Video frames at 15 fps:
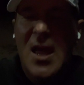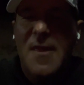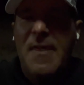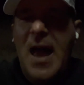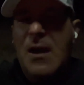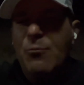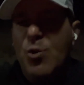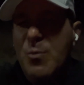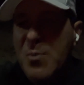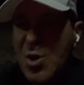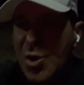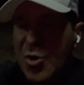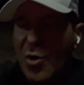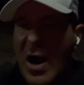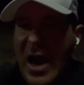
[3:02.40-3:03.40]
that
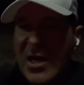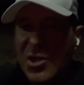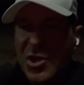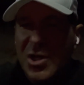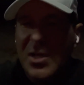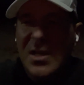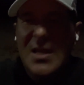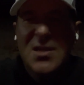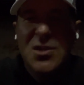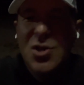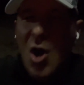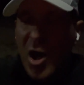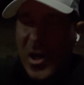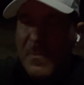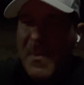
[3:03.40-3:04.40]
remuneration is
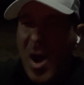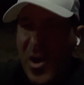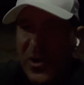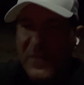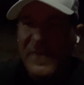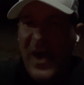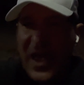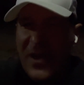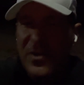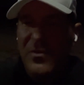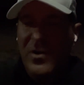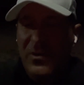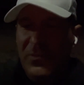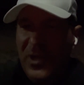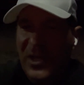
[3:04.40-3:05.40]
not a
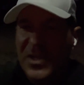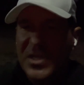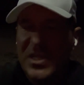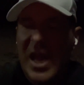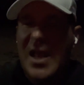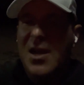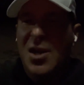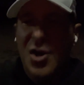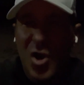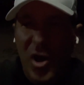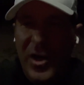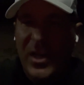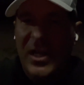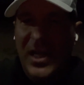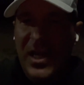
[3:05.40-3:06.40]
motivator in real estate and
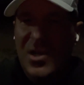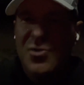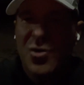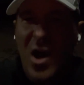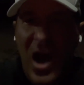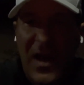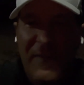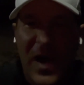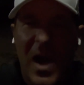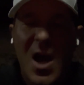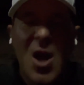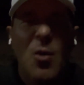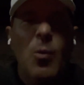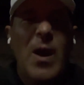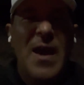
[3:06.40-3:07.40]
not a key driver.
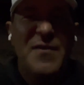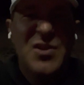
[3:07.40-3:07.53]
We have